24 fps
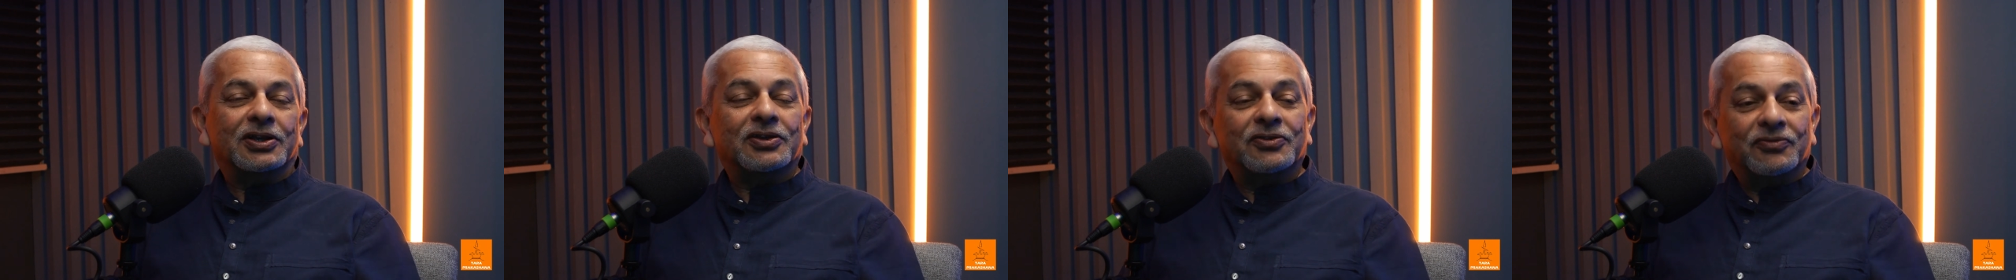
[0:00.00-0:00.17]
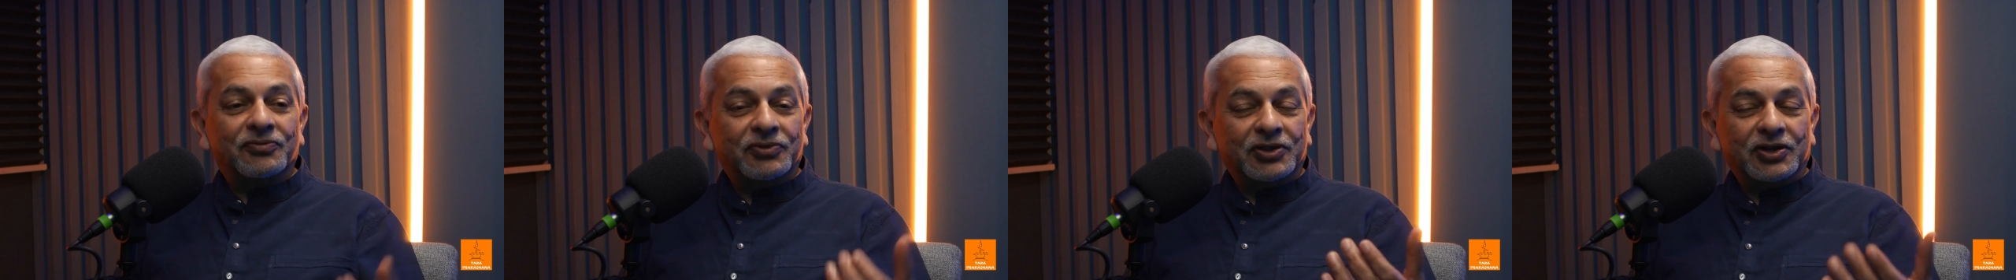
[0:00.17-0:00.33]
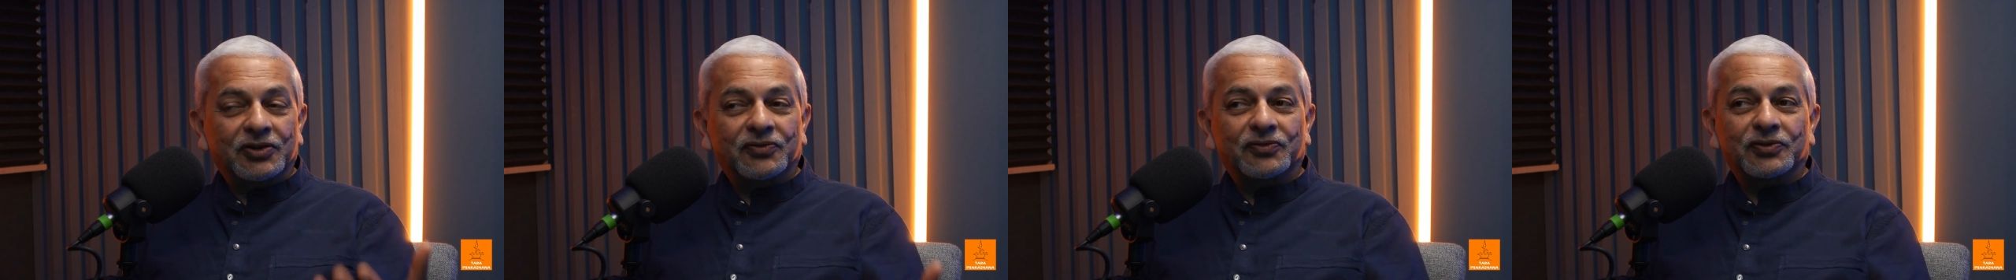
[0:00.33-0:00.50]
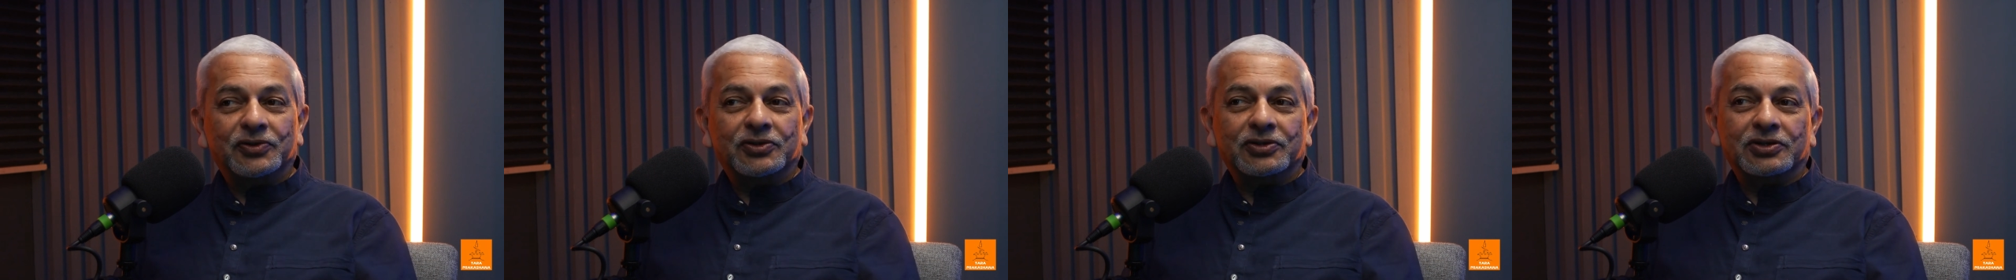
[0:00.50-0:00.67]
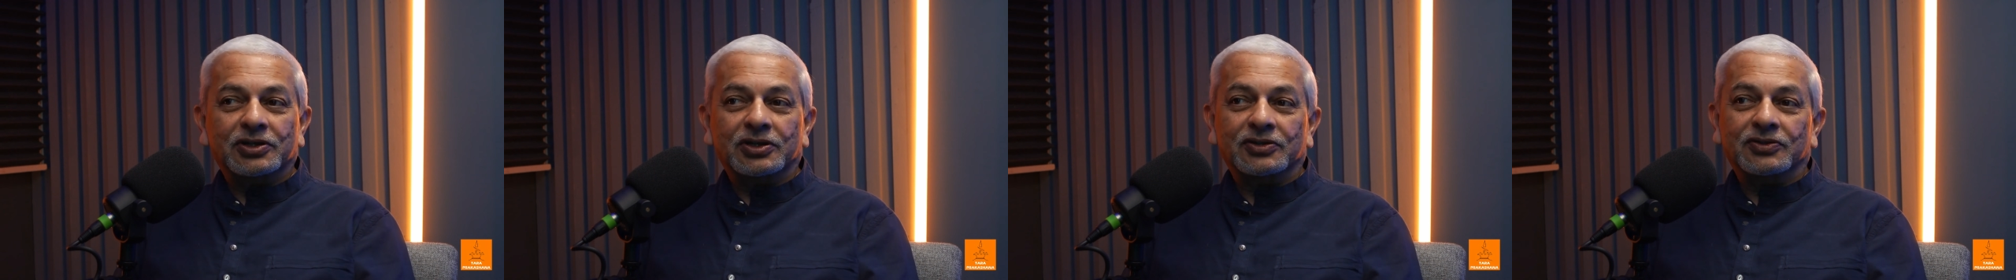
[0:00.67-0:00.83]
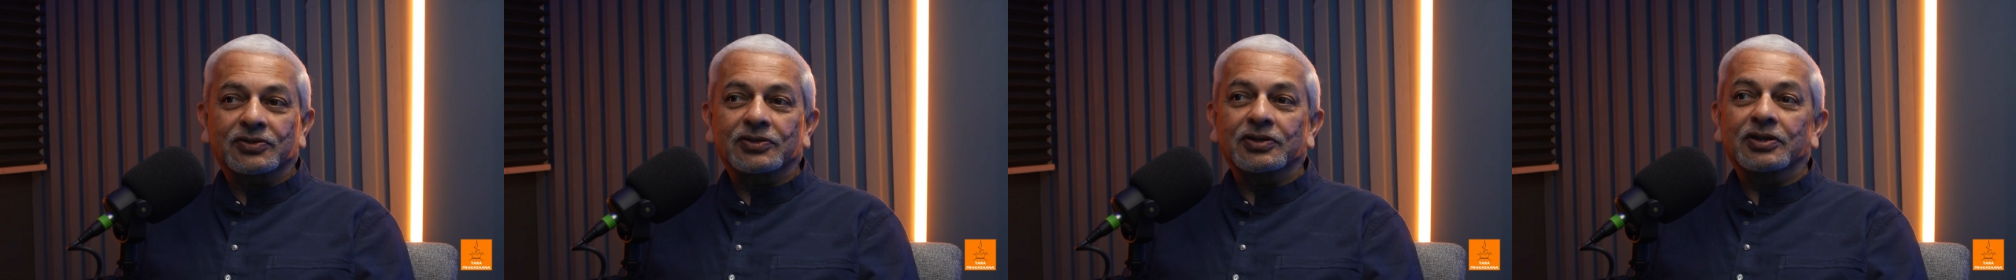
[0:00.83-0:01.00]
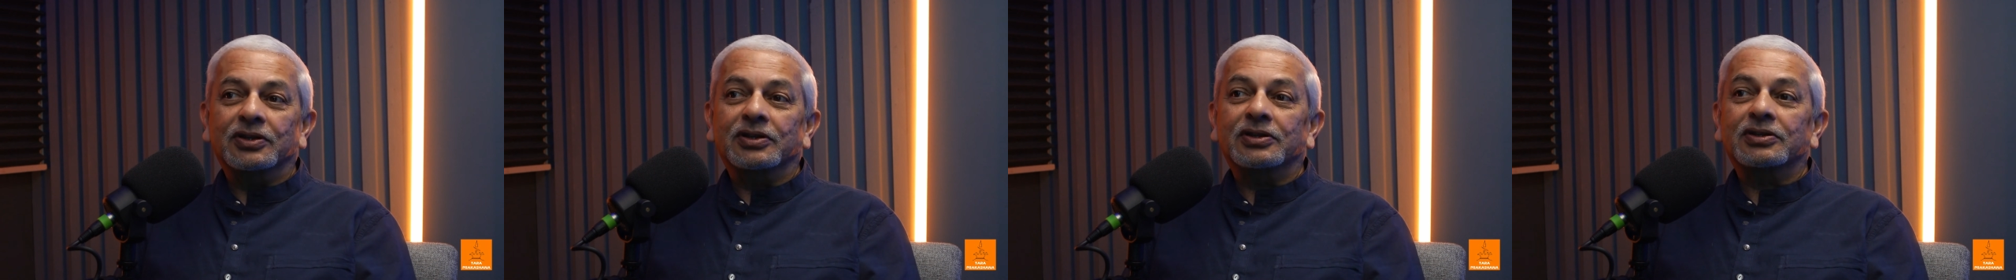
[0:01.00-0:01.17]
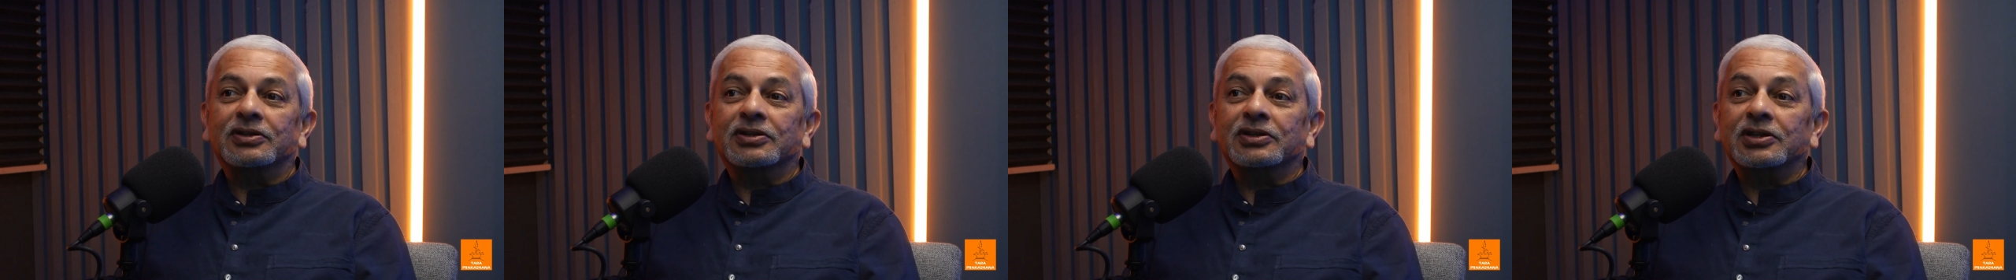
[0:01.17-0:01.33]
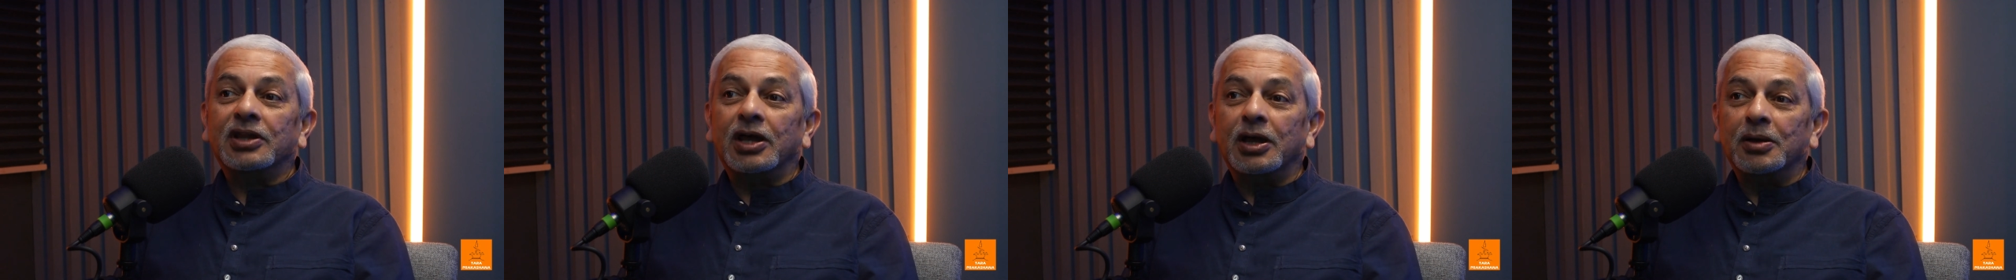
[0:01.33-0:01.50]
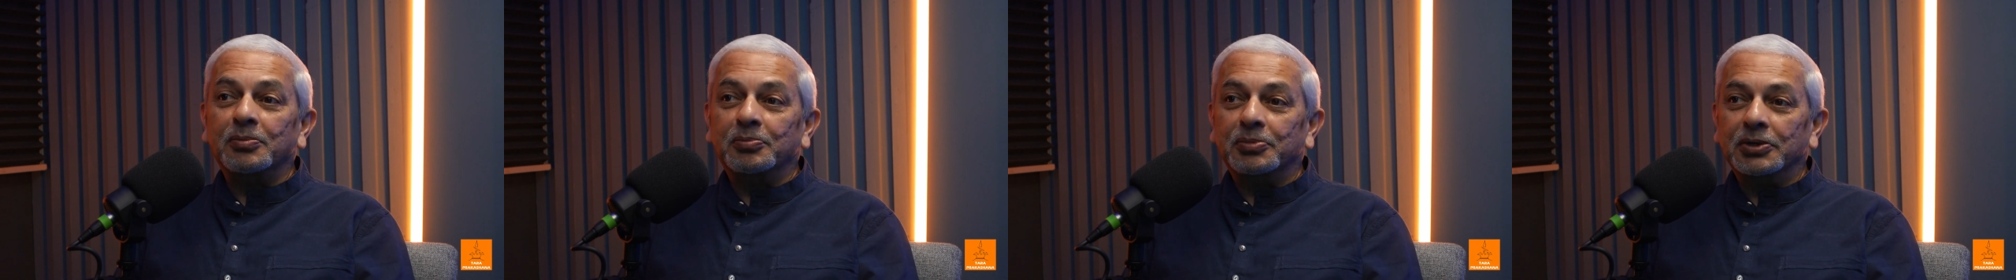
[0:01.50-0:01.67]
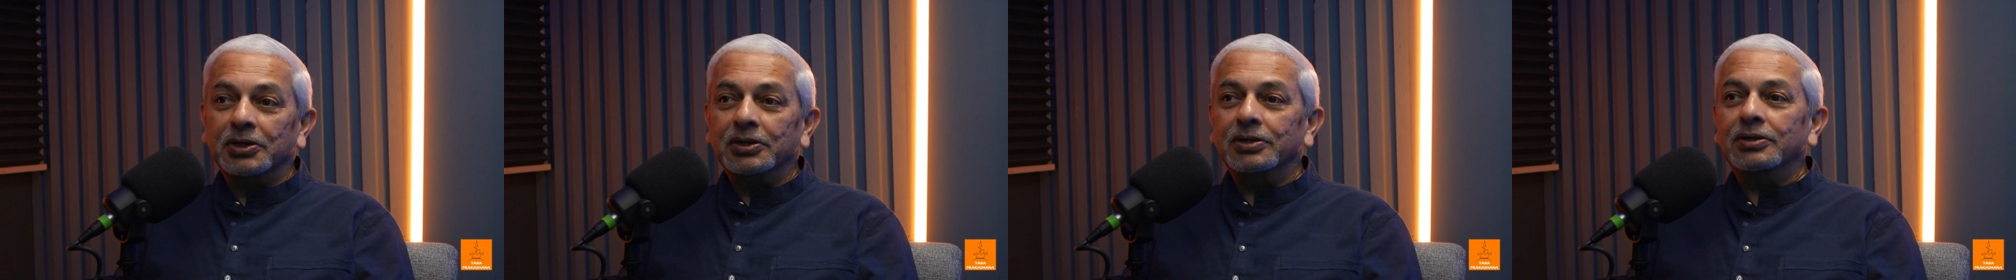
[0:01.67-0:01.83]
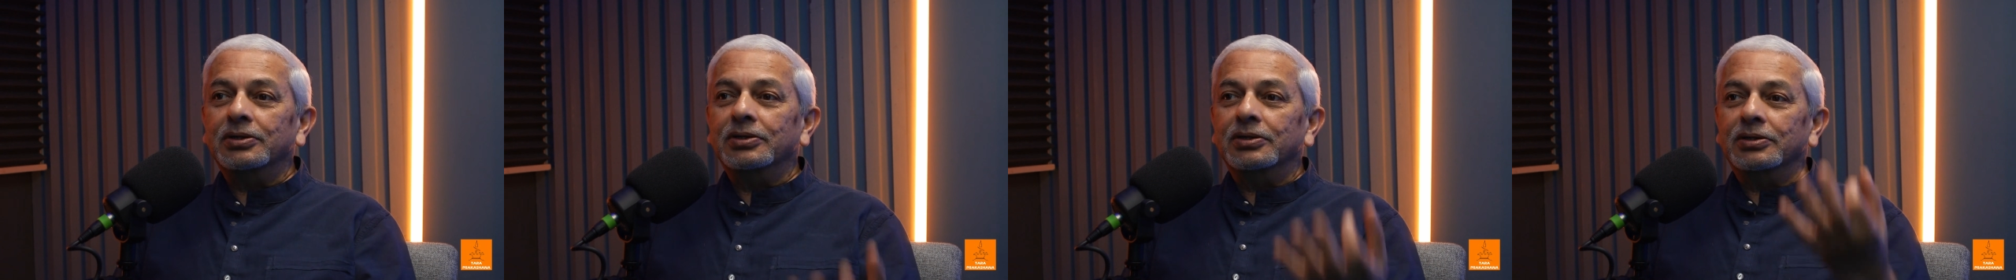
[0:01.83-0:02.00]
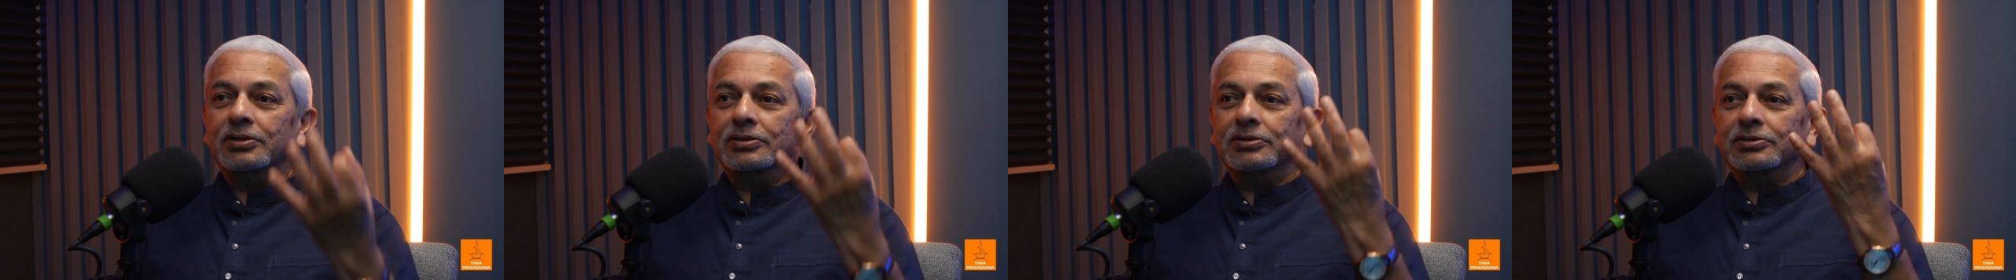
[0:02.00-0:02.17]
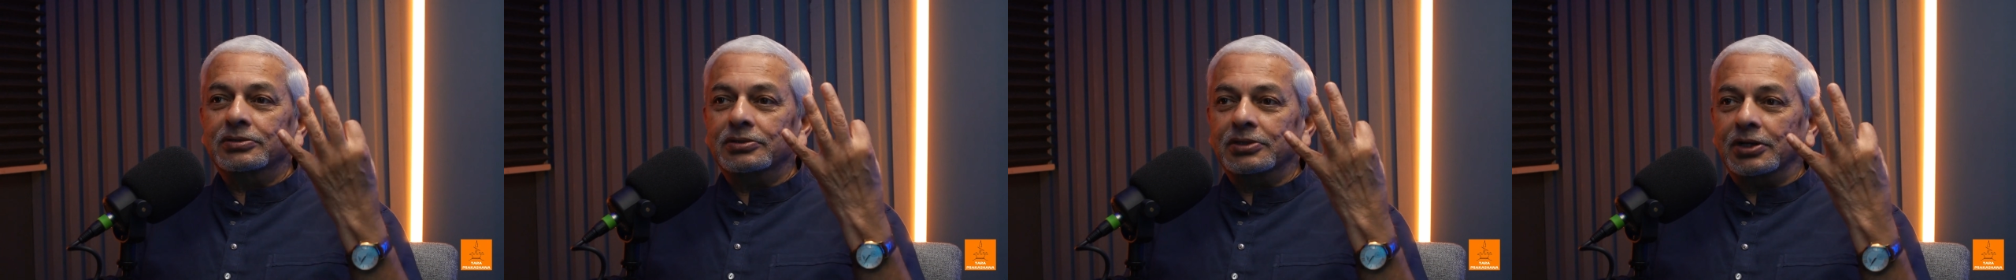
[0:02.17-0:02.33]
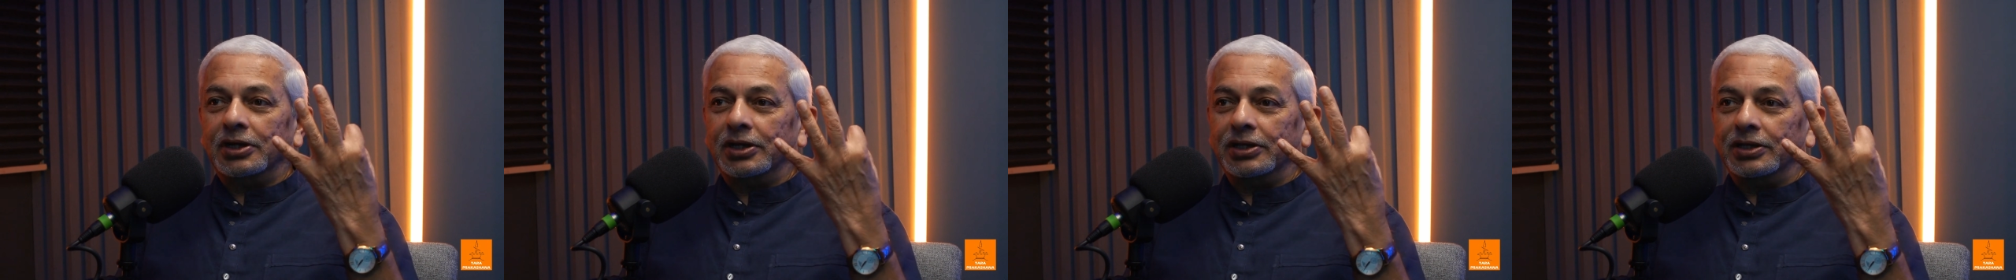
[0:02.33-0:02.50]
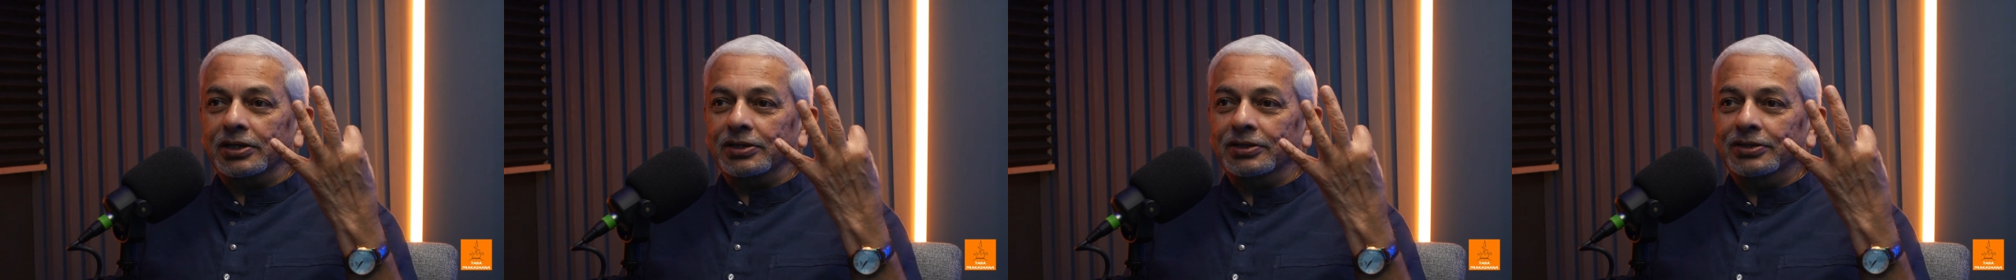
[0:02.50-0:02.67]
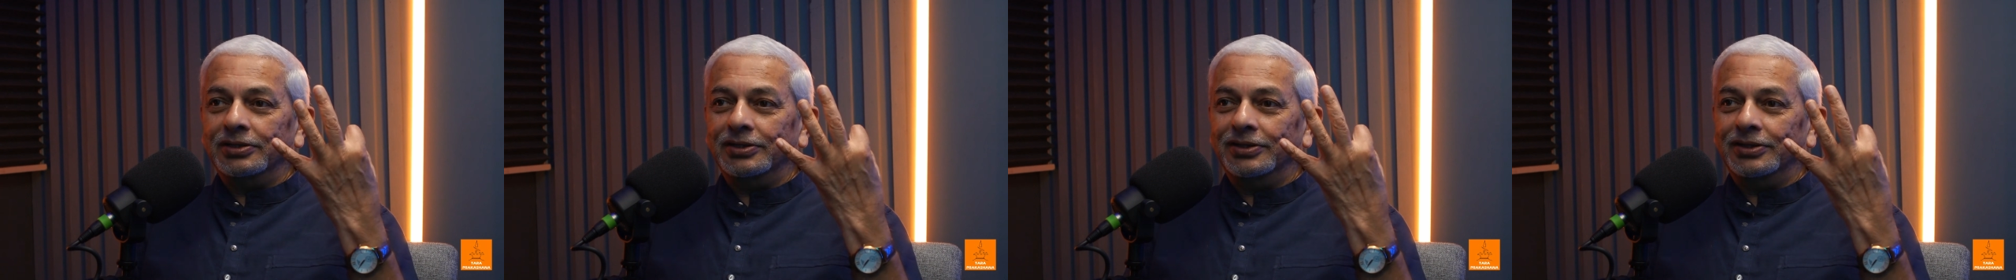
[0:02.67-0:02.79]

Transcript: we refer to this Tapa Traya.